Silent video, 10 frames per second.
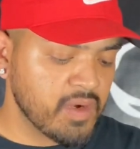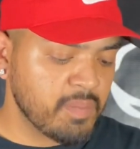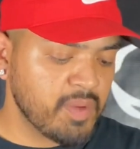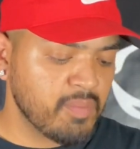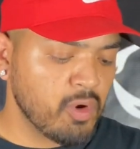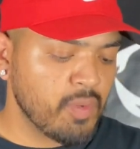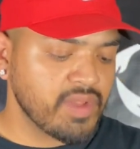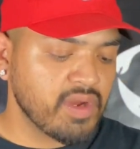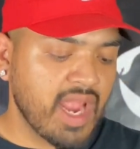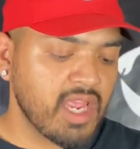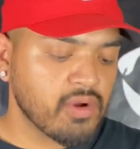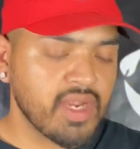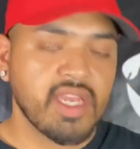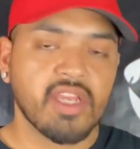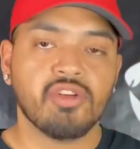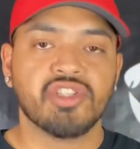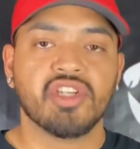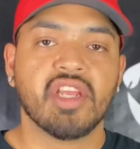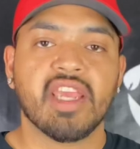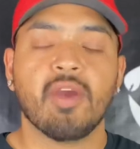in a pit bull when they're angry, you
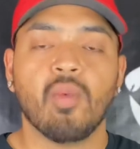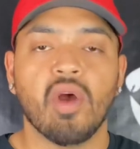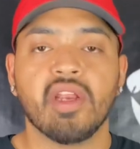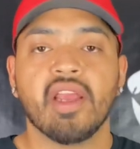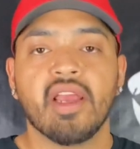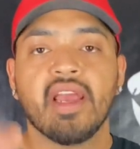shouldn't get one.